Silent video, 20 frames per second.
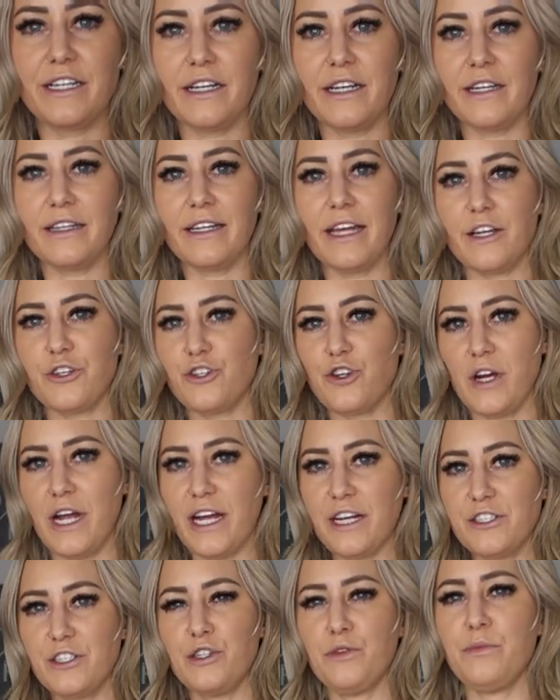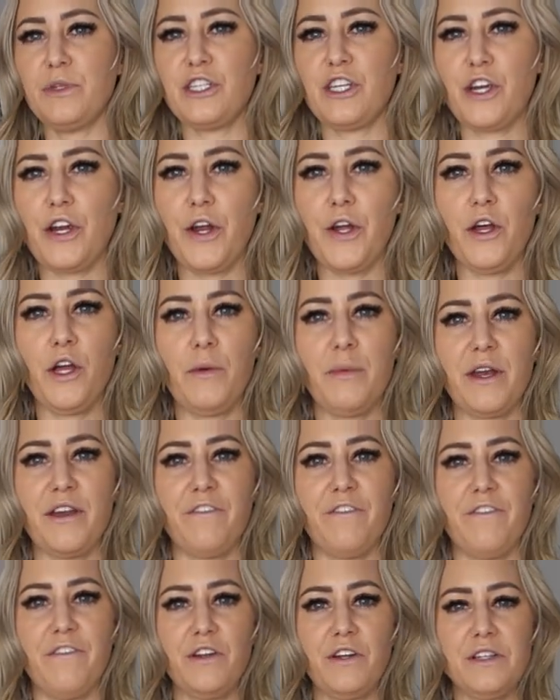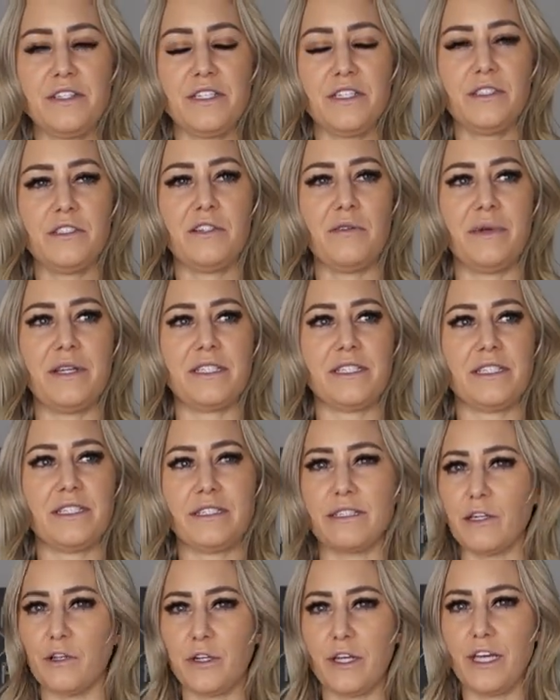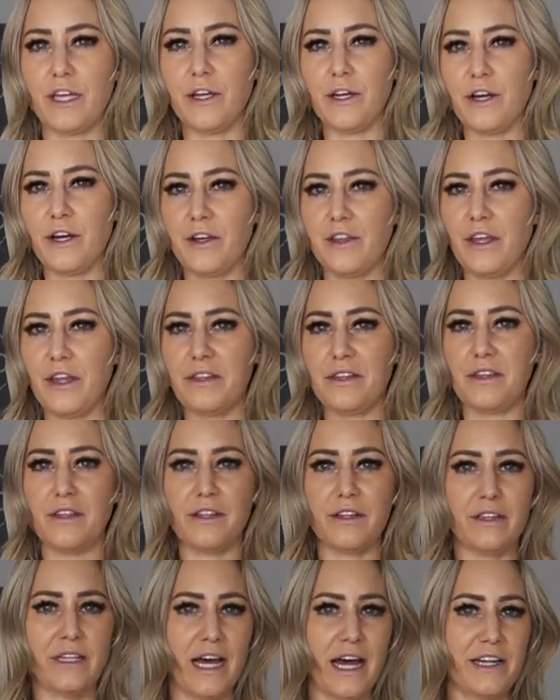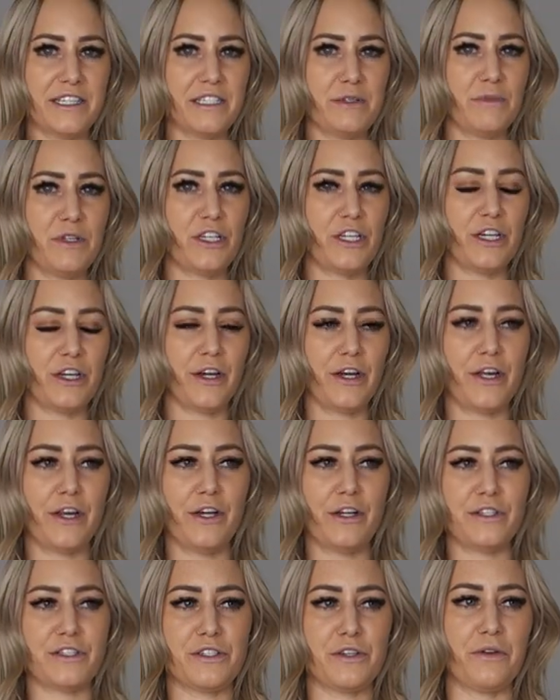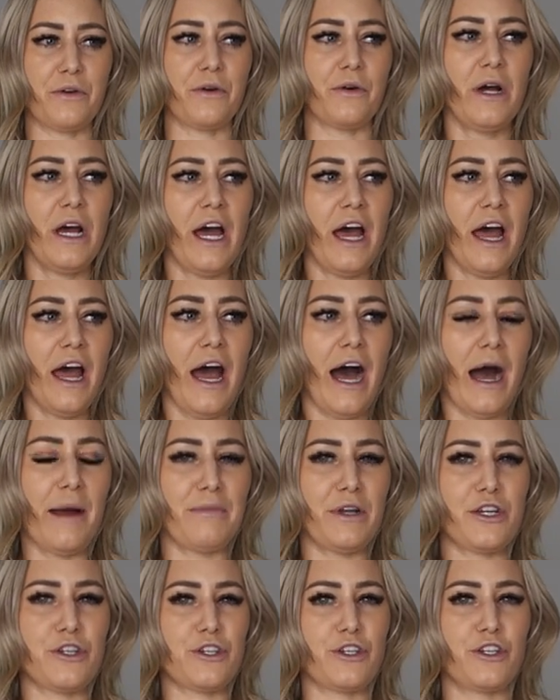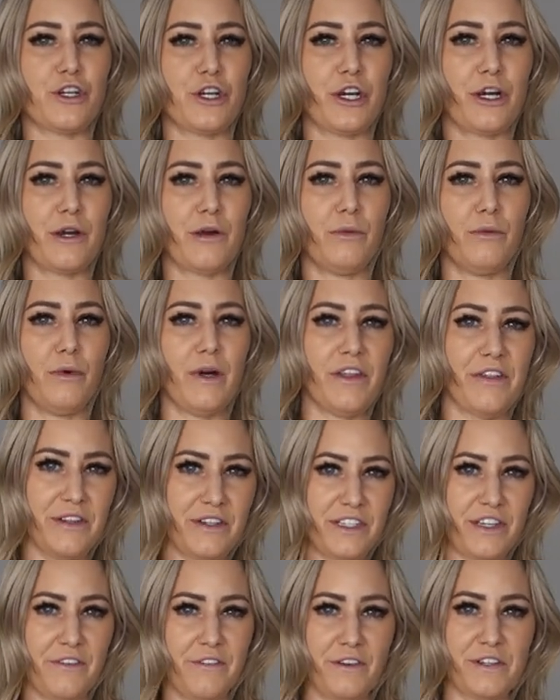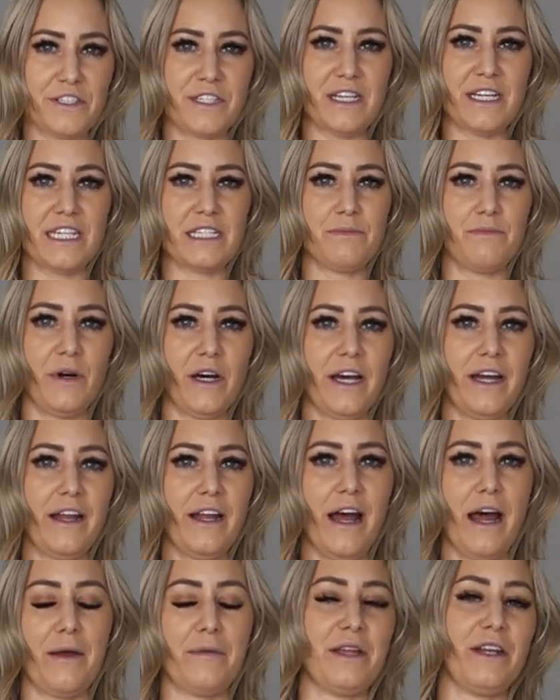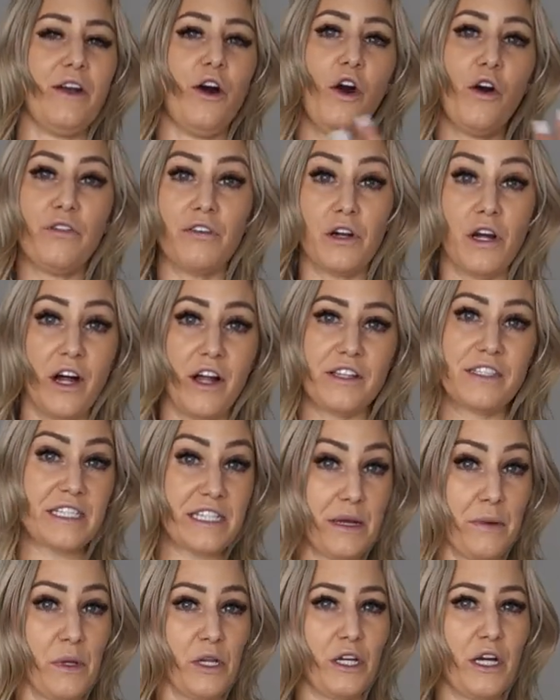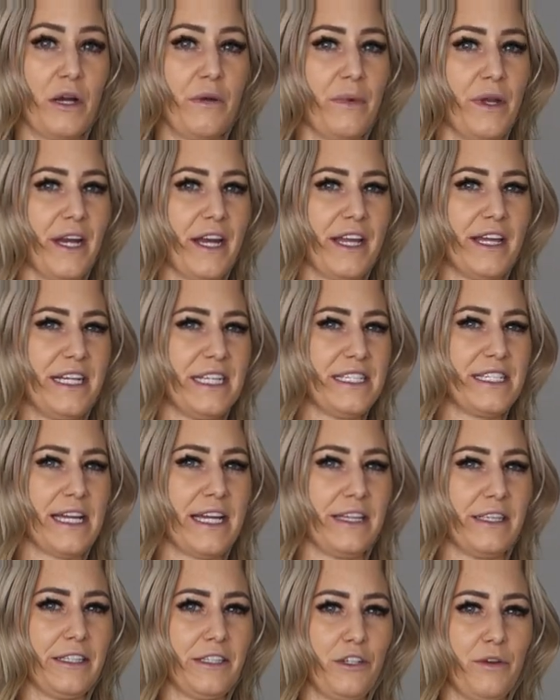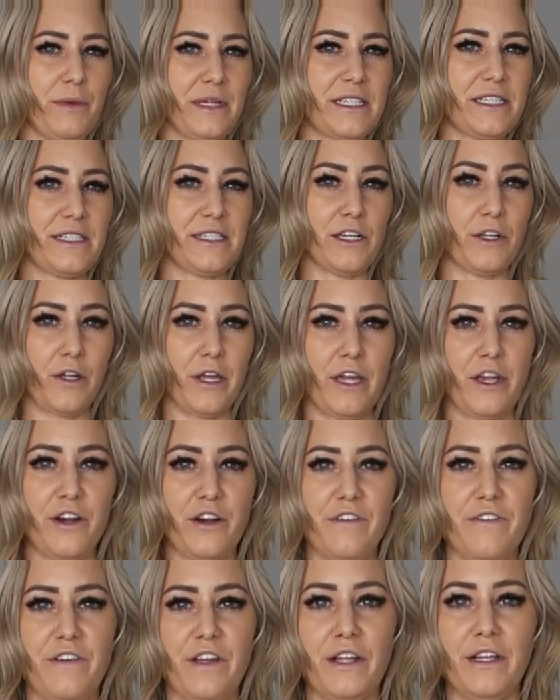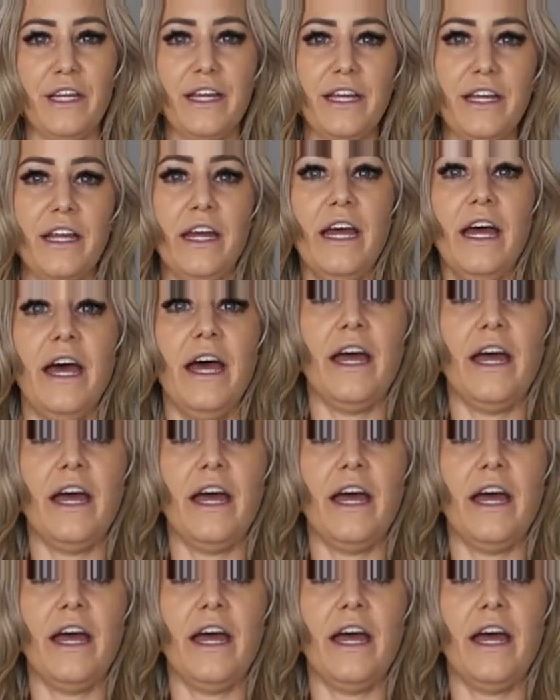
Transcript: of like tracksuit material, but it feels a little bit silkier than the last material. So I'm not sure what the difference is, but I mean, overall similar, but it is a little bit silkier feeling.